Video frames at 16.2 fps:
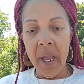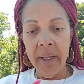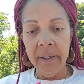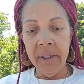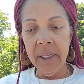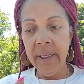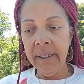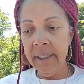
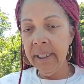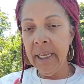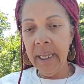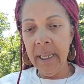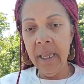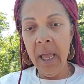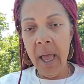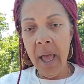So let's
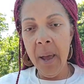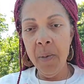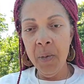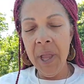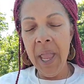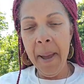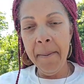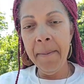get,
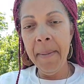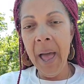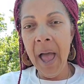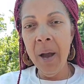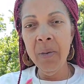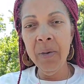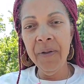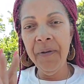we have
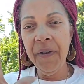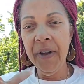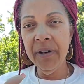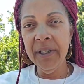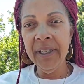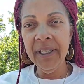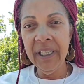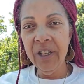Mott with fair
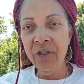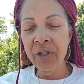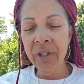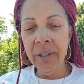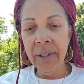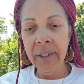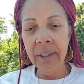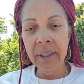
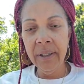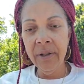decisions.